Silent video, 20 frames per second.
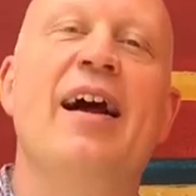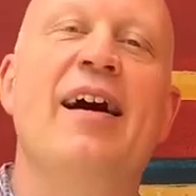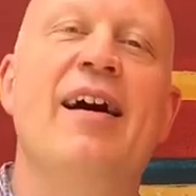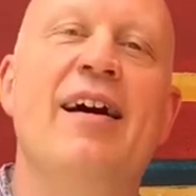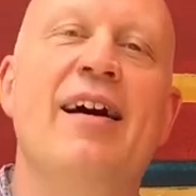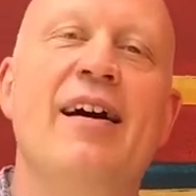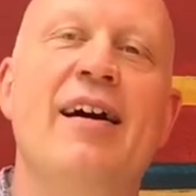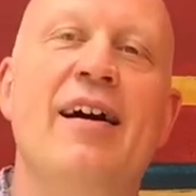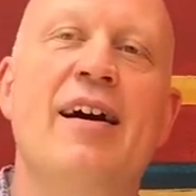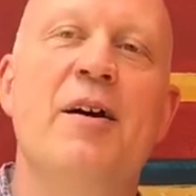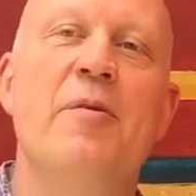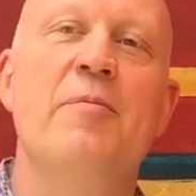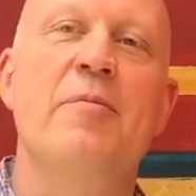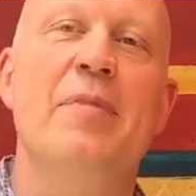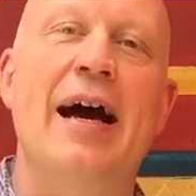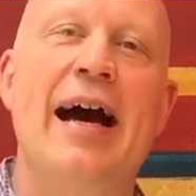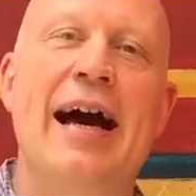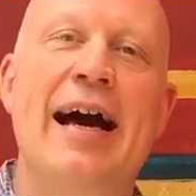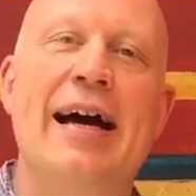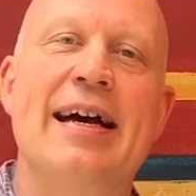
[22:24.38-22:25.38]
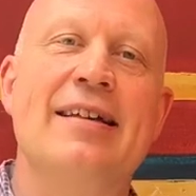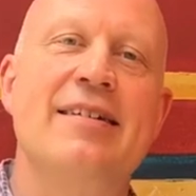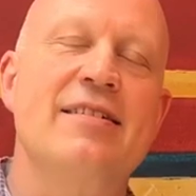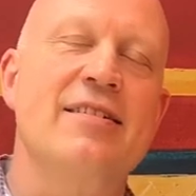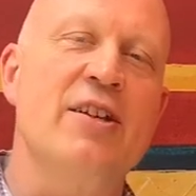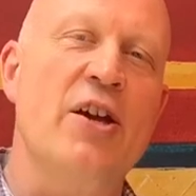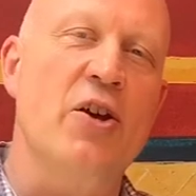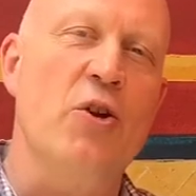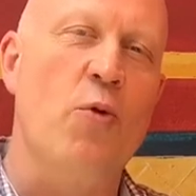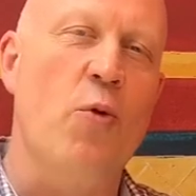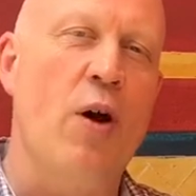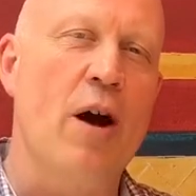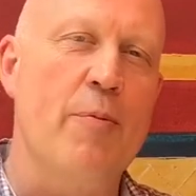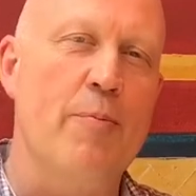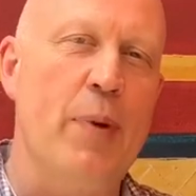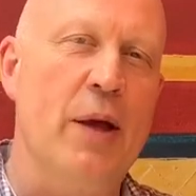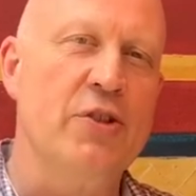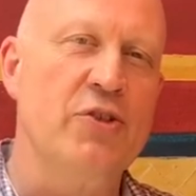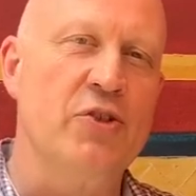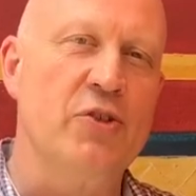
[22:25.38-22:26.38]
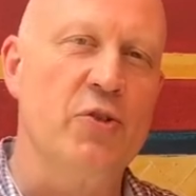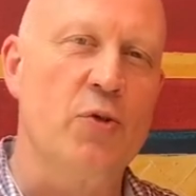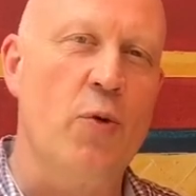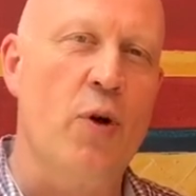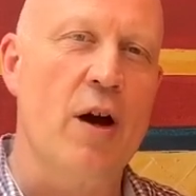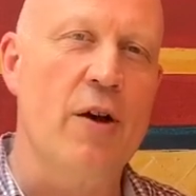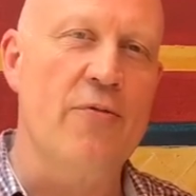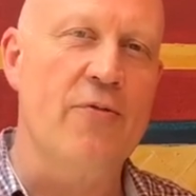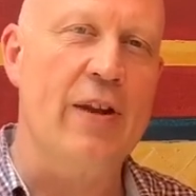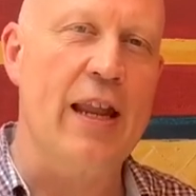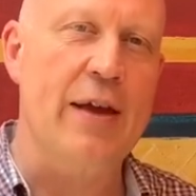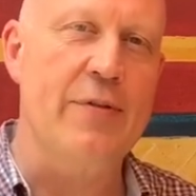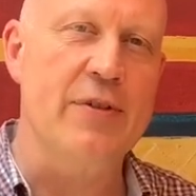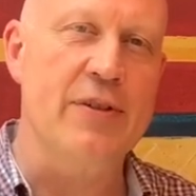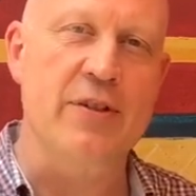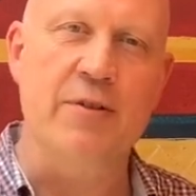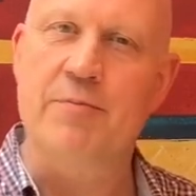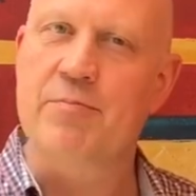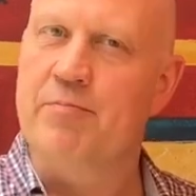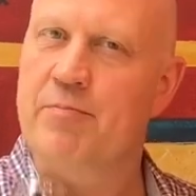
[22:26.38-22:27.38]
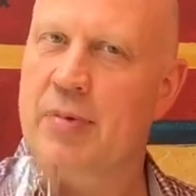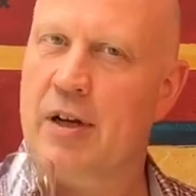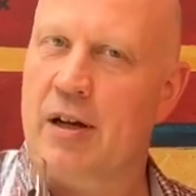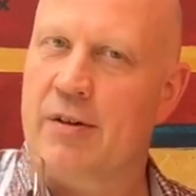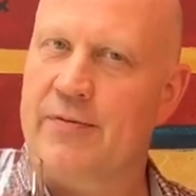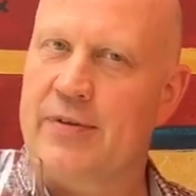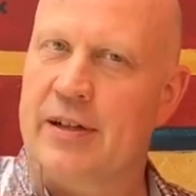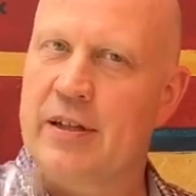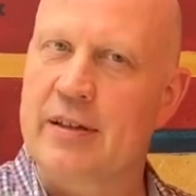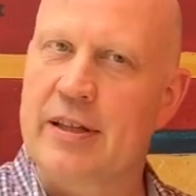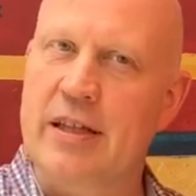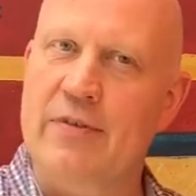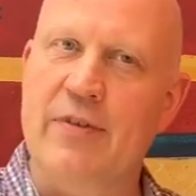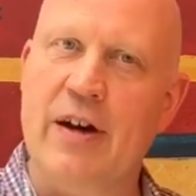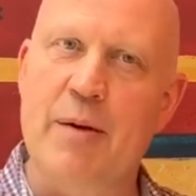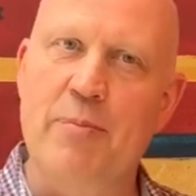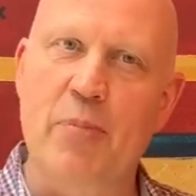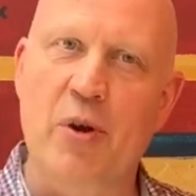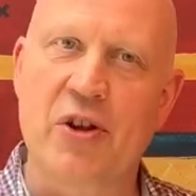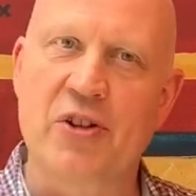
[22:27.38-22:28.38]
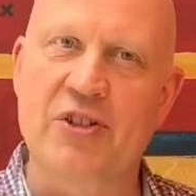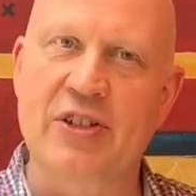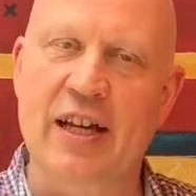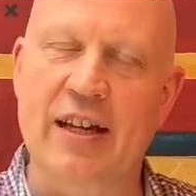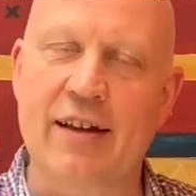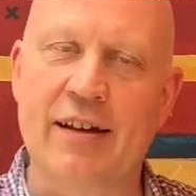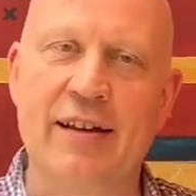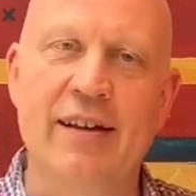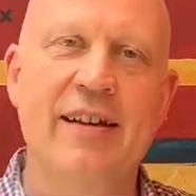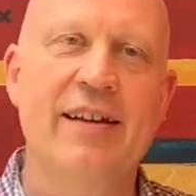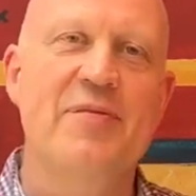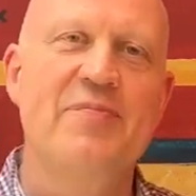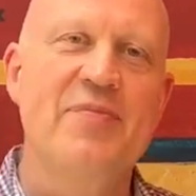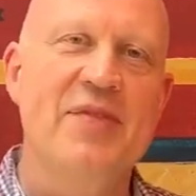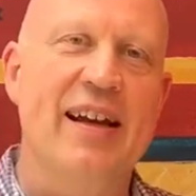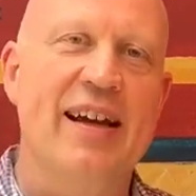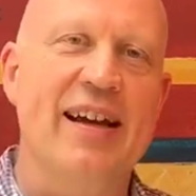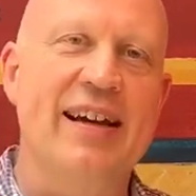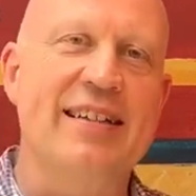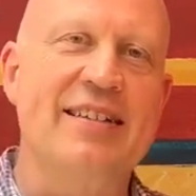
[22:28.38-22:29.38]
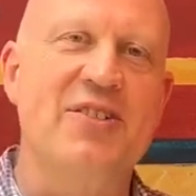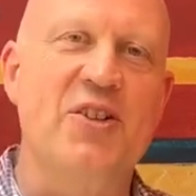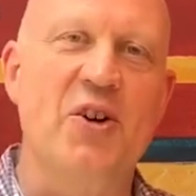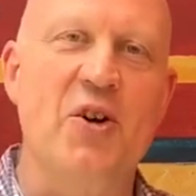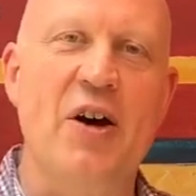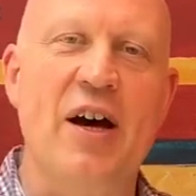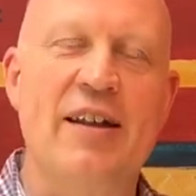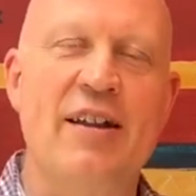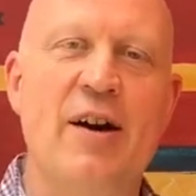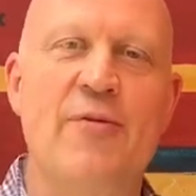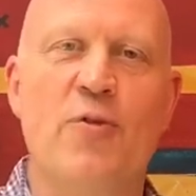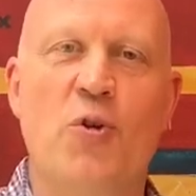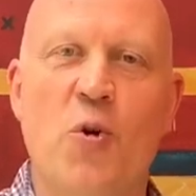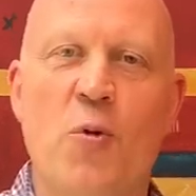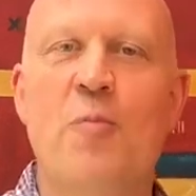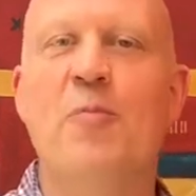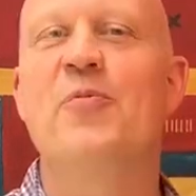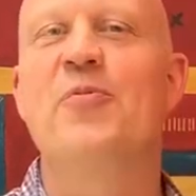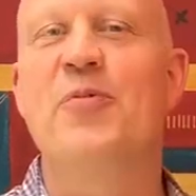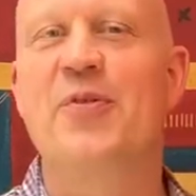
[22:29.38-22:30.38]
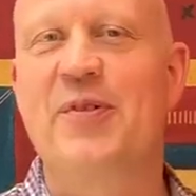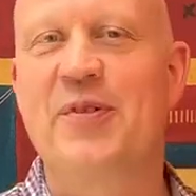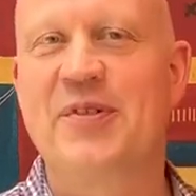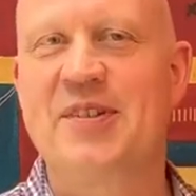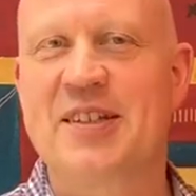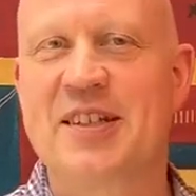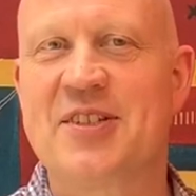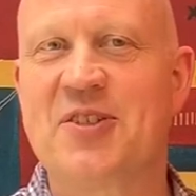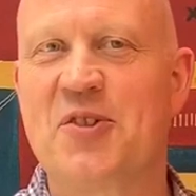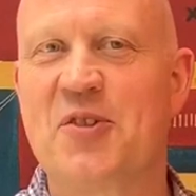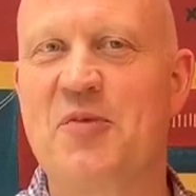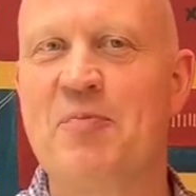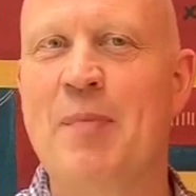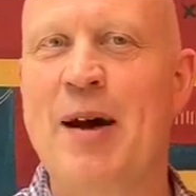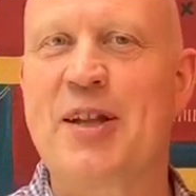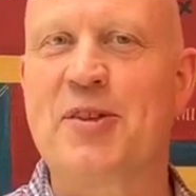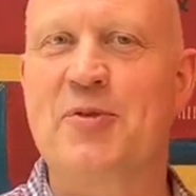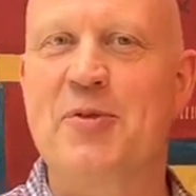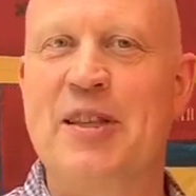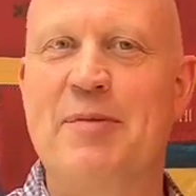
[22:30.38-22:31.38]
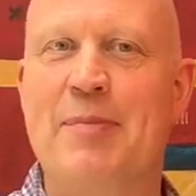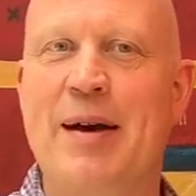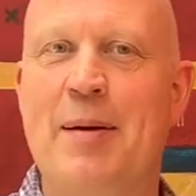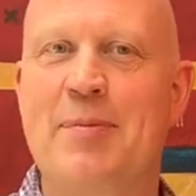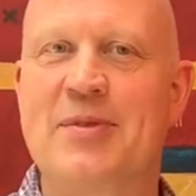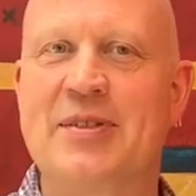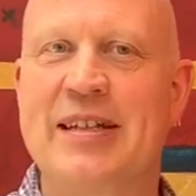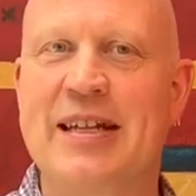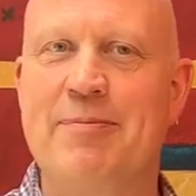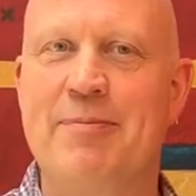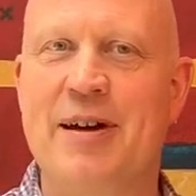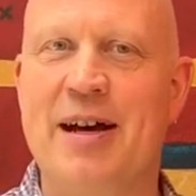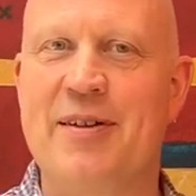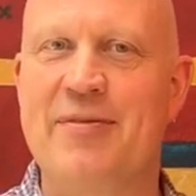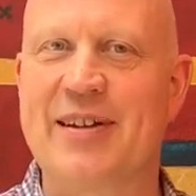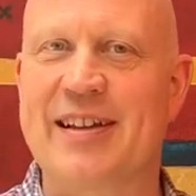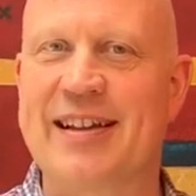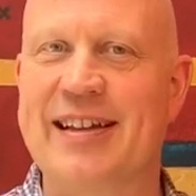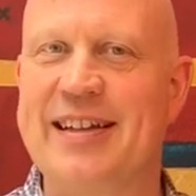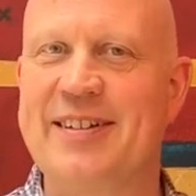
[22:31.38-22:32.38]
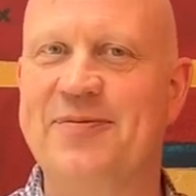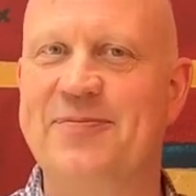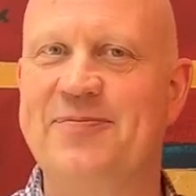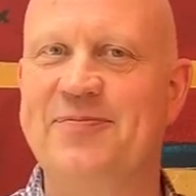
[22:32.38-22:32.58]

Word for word: um, and you know, quite pungent, quite flavoursome. And I feel this Valpolicella has got enough oomph to sort of match with it absolutely perfectly.